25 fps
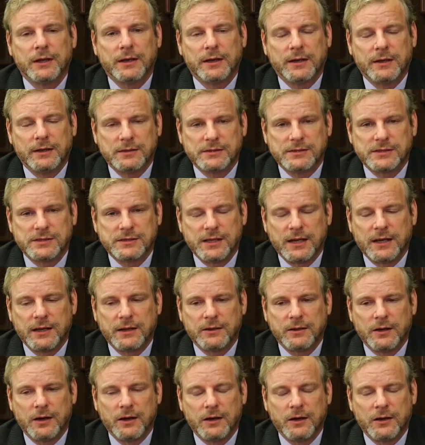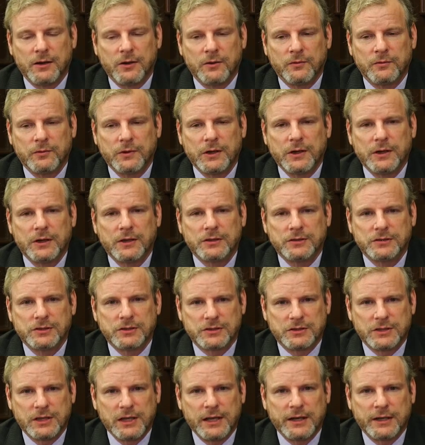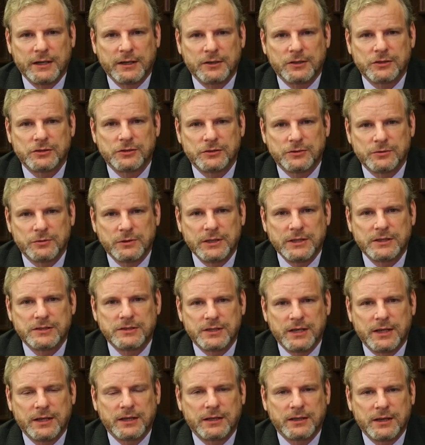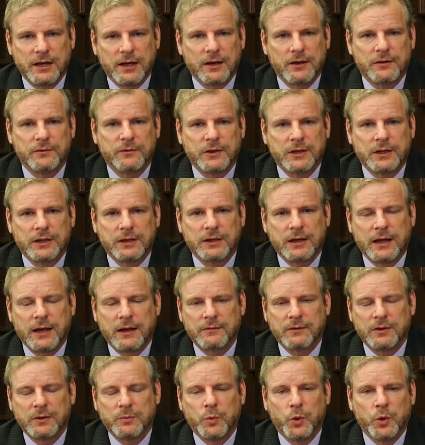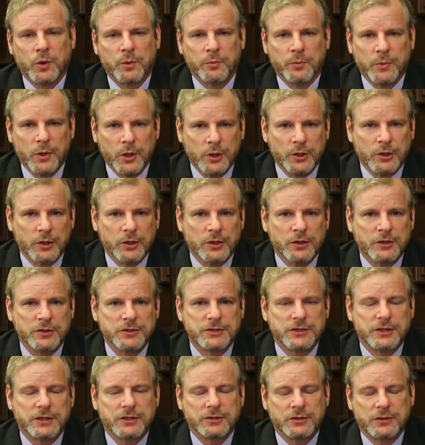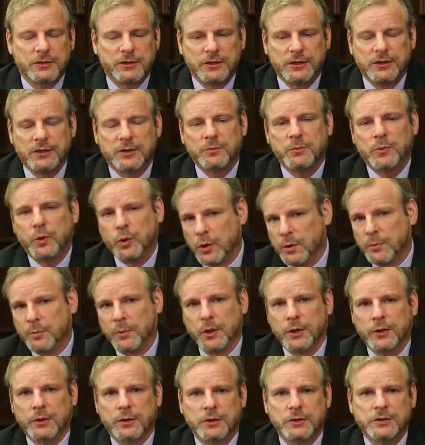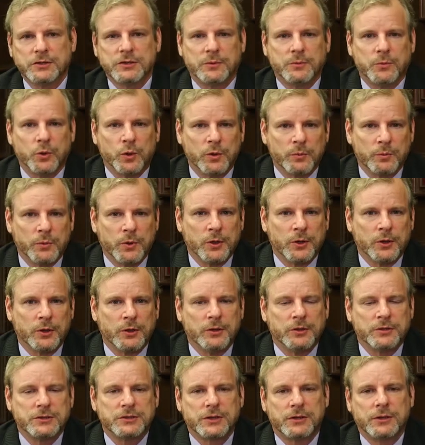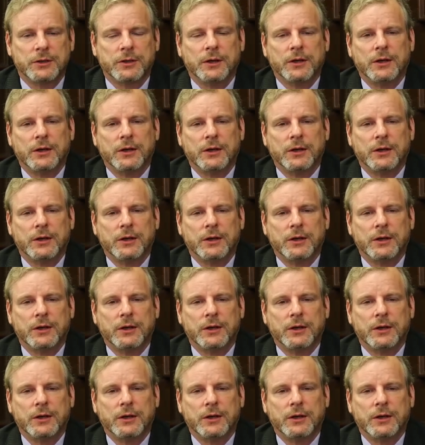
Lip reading: instead of just letting the streets take care of it and having more murders that turn into more murders and more murders.